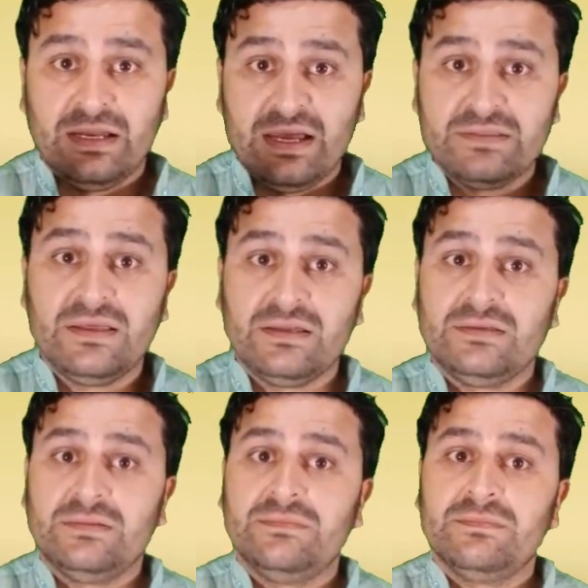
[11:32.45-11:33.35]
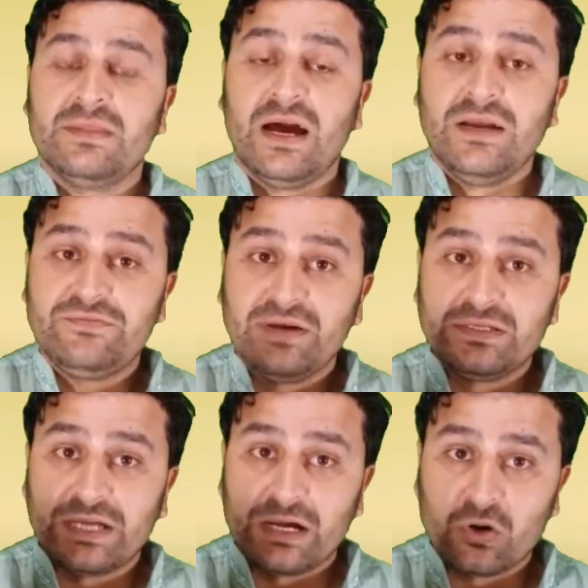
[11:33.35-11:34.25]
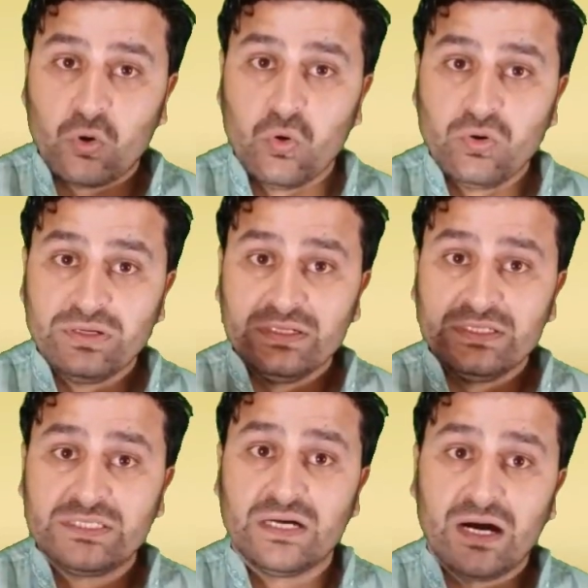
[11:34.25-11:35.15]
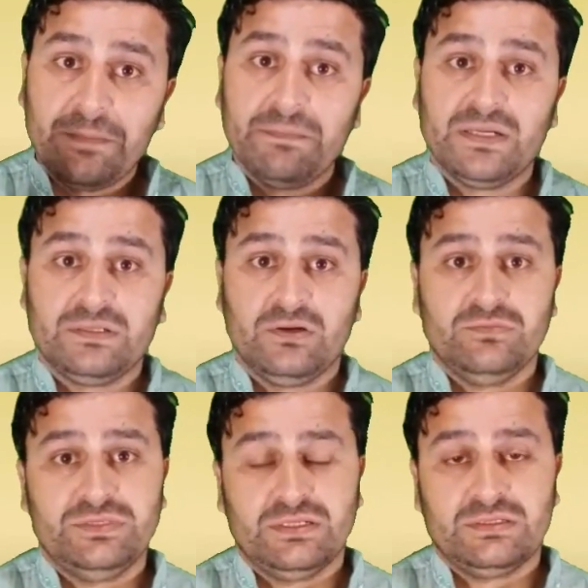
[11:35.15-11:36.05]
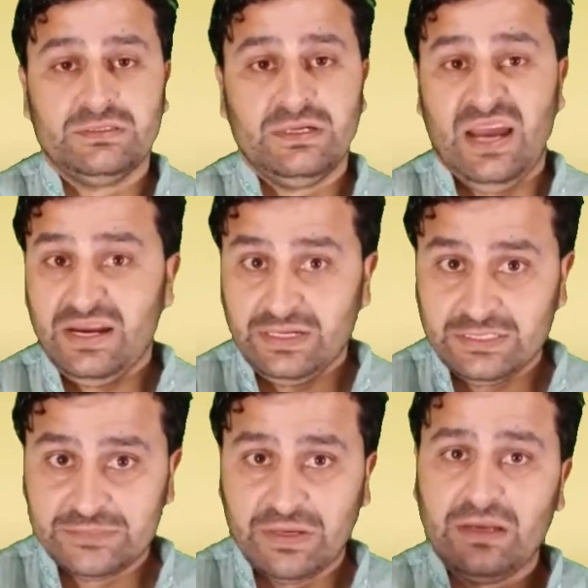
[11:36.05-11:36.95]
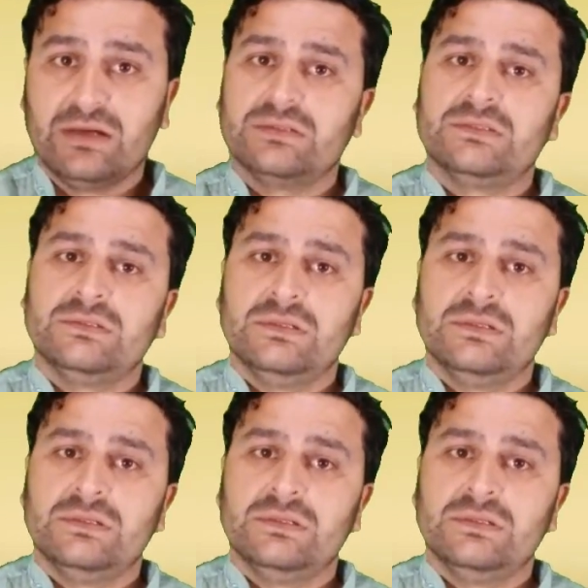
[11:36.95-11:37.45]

and then I felt a cold, sharp metal object against my legs.